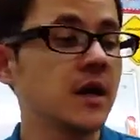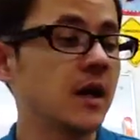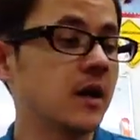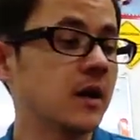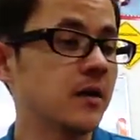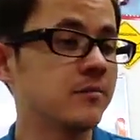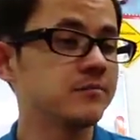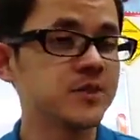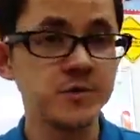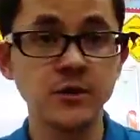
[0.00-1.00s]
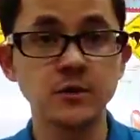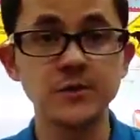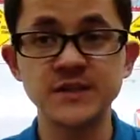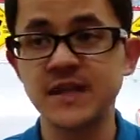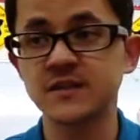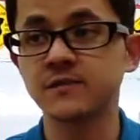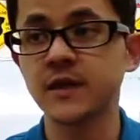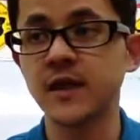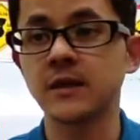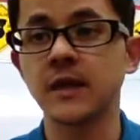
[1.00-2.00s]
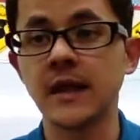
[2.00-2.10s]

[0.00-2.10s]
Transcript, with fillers: Um, it's been a little busy as of late,